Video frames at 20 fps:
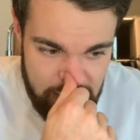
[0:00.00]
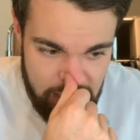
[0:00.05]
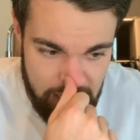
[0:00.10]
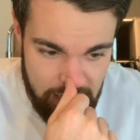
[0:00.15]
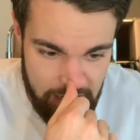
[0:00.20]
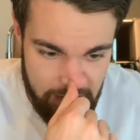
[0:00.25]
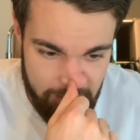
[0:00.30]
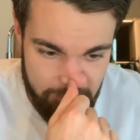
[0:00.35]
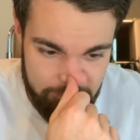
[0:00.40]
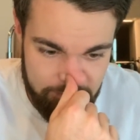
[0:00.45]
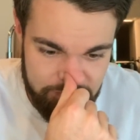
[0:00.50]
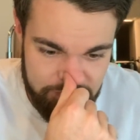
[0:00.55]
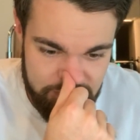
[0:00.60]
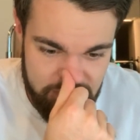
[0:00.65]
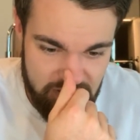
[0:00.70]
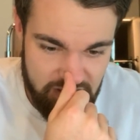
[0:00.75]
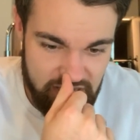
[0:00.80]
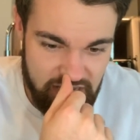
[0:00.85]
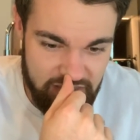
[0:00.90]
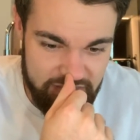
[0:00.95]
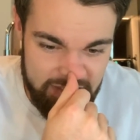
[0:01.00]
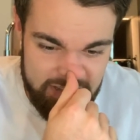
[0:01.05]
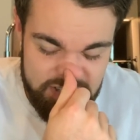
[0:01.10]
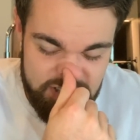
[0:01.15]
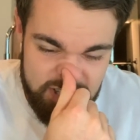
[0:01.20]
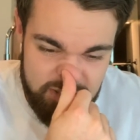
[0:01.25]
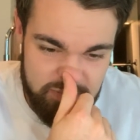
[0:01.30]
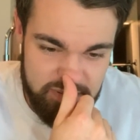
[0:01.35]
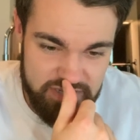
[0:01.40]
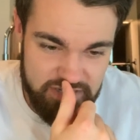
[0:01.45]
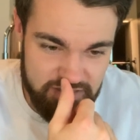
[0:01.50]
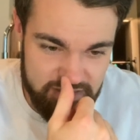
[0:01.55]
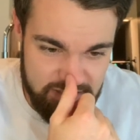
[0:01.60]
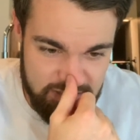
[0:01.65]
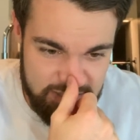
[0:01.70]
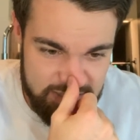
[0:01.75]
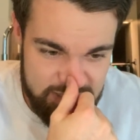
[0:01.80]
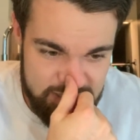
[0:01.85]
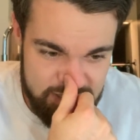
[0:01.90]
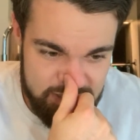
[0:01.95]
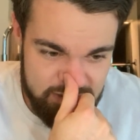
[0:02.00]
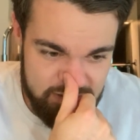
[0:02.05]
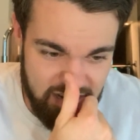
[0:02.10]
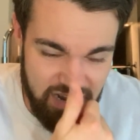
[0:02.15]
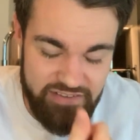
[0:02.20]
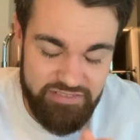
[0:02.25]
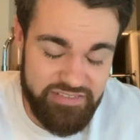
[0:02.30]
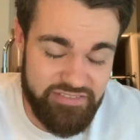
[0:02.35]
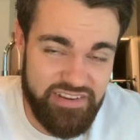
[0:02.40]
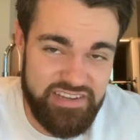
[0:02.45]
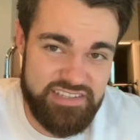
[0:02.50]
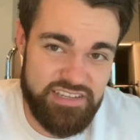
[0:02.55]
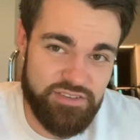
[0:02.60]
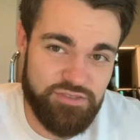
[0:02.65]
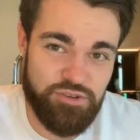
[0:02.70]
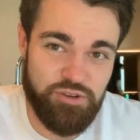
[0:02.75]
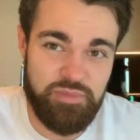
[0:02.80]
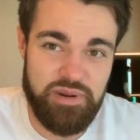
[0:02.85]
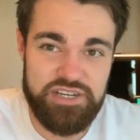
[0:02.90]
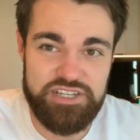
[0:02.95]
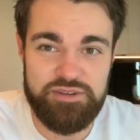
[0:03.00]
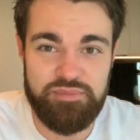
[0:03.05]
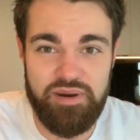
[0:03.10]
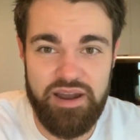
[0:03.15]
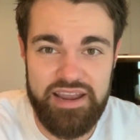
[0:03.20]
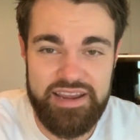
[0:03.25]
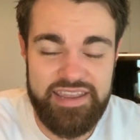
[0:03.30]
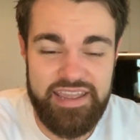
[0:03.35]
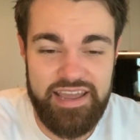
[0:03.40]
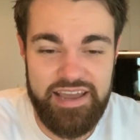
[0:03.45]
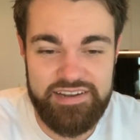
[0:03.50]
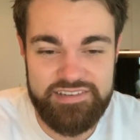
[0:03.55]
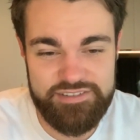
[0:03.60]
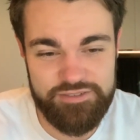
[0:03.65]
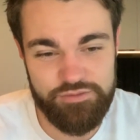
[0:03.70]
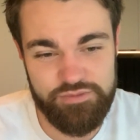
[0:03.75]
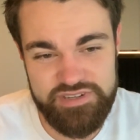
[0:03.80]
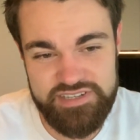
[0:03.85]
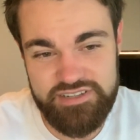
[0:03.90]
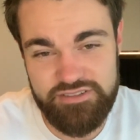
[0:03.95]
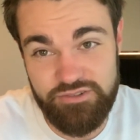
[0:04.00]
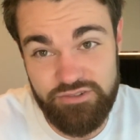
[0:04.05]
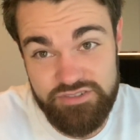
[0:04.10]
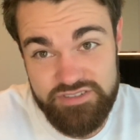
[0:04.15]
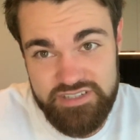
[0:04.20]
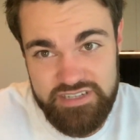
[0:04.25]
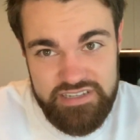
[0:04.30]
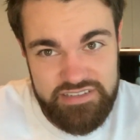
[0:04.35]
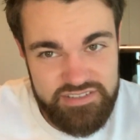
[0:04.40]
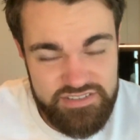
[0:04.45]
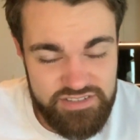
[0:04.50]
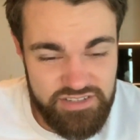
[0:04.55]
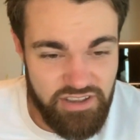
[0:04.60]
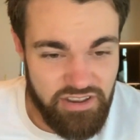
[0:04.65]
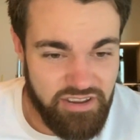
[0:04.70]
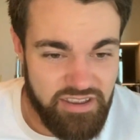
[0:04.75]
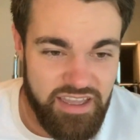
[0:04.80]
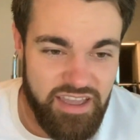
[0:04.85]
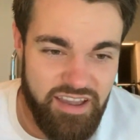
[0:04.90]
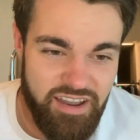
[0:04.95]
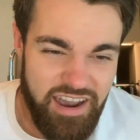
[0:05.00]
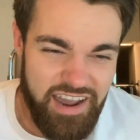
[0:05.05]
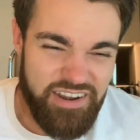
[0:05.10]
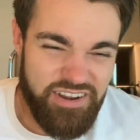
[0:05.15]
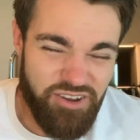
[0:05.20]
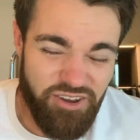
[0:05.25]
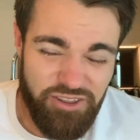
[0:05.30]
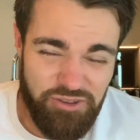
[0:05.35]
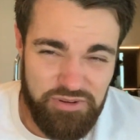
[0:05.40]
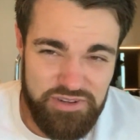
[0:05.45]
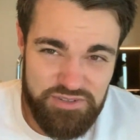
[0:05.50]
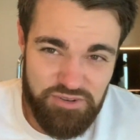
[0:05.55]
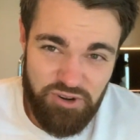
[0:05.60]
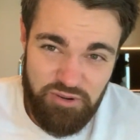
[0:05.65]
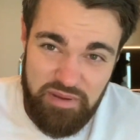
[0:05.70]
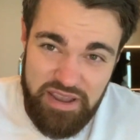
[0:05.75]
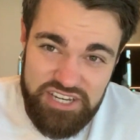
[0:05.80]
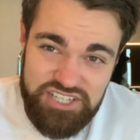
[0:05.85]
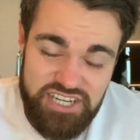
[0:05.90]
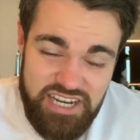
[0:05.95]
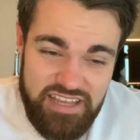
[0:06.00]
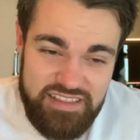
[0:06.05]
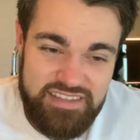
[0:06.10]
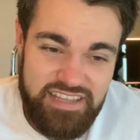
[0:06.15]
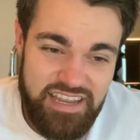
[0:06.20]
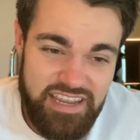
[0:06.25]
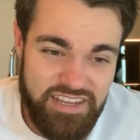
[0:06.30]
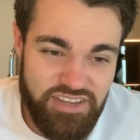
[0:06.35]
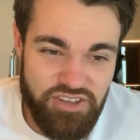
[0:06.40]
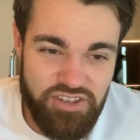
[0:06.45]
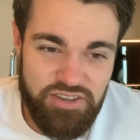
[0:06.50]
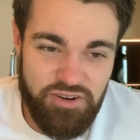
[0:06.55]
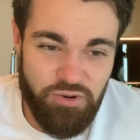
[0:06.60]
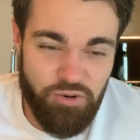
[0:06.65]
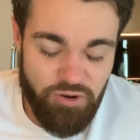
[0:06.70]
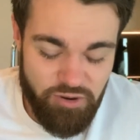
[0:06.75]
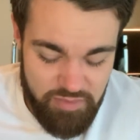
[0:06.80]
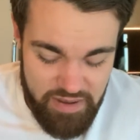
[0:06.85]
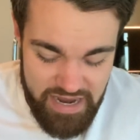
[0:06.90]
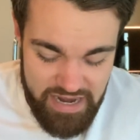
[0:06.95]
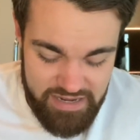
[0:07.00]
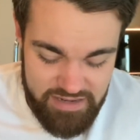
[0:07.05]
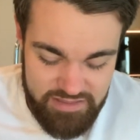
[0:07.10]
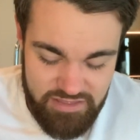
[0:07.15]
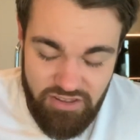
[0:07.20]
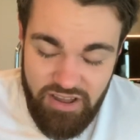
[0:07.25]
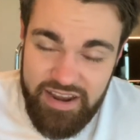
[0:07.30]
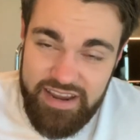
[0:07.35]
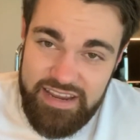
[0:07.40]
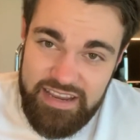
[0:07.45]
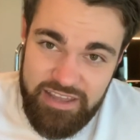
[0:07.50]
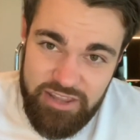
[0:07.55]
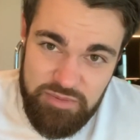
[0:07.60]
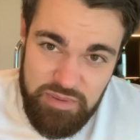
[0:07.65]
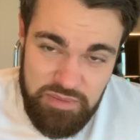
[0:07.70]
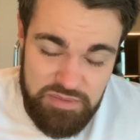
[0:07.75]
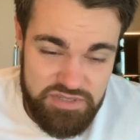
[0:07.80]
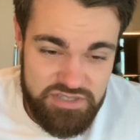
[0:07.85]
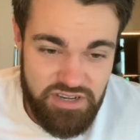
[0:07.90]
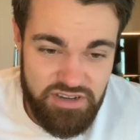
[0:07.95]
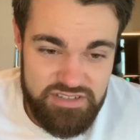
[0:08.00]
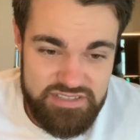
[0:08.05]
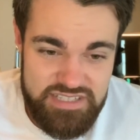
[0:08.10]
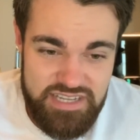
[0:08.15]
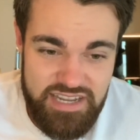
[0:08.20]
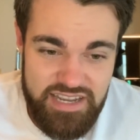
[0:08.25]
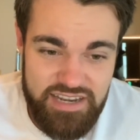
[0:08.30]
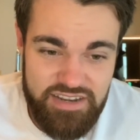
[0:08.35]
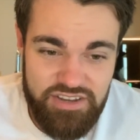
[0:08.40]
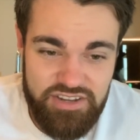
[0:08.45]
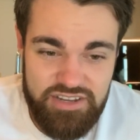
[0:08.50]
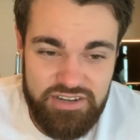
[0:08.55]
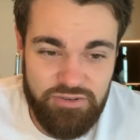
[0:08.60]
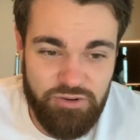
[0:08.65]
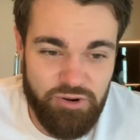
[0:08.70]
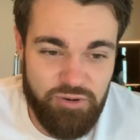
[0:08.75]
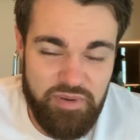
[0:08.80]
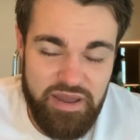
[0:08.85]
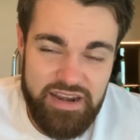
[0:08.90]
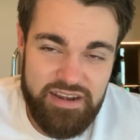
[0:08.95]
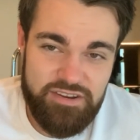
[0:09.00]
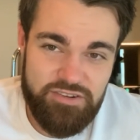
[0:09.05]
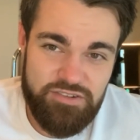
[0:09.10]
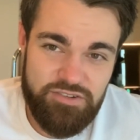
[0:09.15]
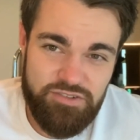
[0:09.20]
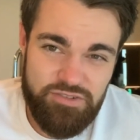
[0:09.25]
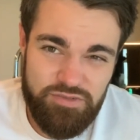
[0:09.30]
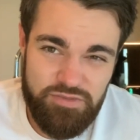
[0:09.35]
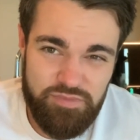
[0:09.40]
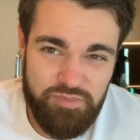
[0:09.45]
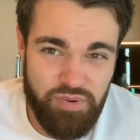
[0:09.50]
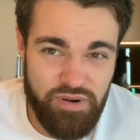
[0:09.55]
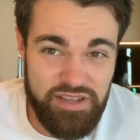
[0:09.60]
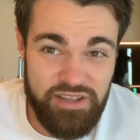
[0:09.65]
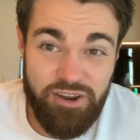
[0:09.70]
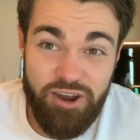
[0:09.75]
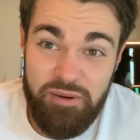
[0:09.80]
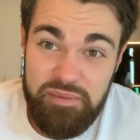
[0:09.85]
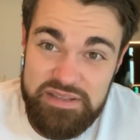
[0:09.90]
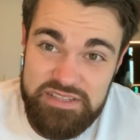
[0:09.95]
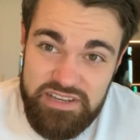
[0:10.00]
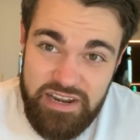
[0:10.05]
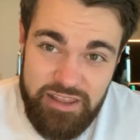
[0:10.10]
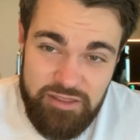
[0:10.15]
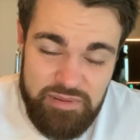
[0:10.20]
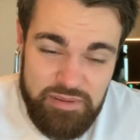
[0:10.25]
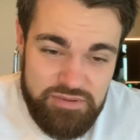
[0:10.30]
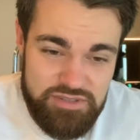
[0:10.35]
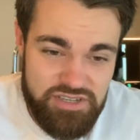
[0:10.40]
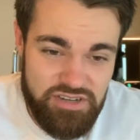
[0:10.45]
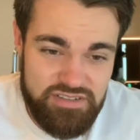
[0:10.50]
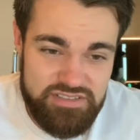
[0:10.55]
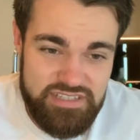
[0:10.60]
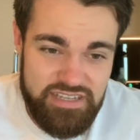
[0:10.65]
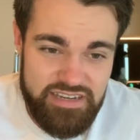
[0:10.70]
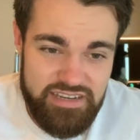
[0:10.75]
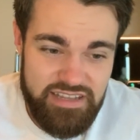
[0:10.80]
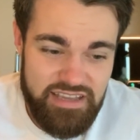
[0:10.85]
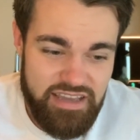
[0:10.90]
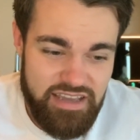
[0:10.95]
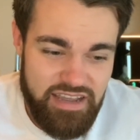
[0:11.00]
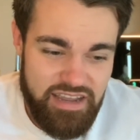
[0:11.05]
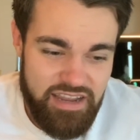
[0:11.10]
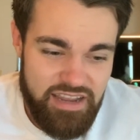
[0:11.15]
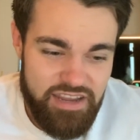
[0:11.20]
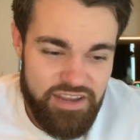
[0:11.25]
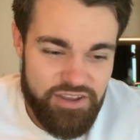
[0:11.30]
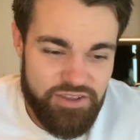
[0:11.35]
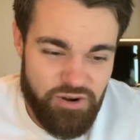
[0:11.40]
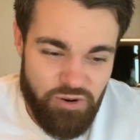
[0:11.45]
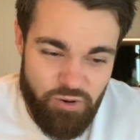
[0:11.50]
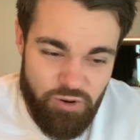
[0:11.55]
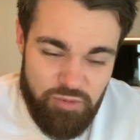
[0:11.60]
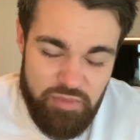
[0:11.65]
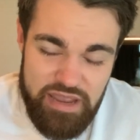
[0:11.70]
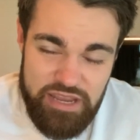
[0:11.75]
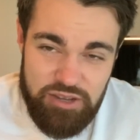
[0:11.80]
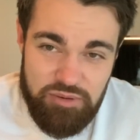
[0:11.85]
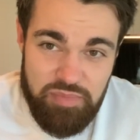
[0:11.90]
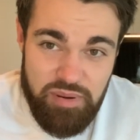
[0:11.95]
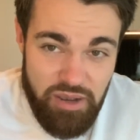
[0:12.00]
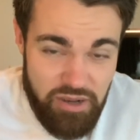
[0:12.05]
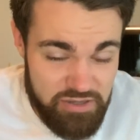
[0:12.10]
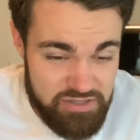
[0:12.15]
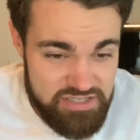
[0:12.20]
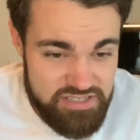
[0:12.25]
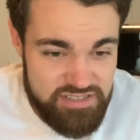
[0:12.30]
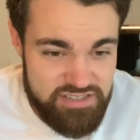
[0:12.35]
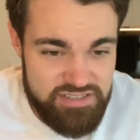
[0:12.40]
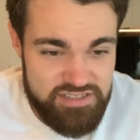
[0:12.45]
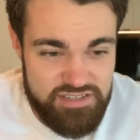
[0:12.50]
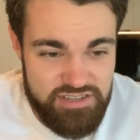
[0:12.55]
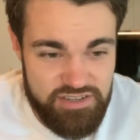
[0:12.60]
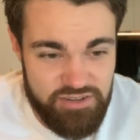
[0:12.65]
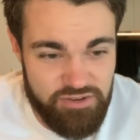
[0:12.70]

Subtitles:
And that's just because I've invested too much in my account to risk losing it. So I know there is automation out there. You can automate liking other people's content. You can automate putting comments on other people's content. You can automate your posts.